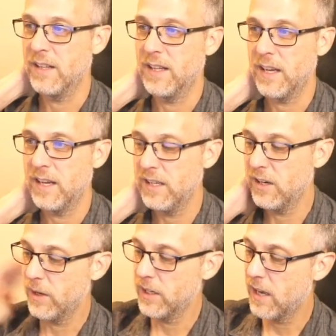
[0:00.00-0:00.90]
Like, I
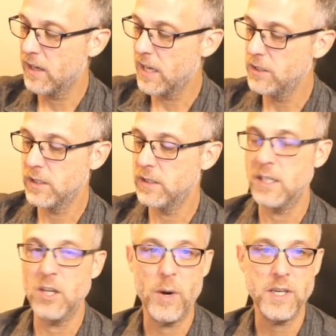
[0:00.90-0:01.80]
occasionally
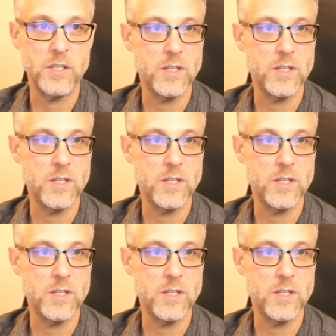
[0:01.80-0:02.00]
see questions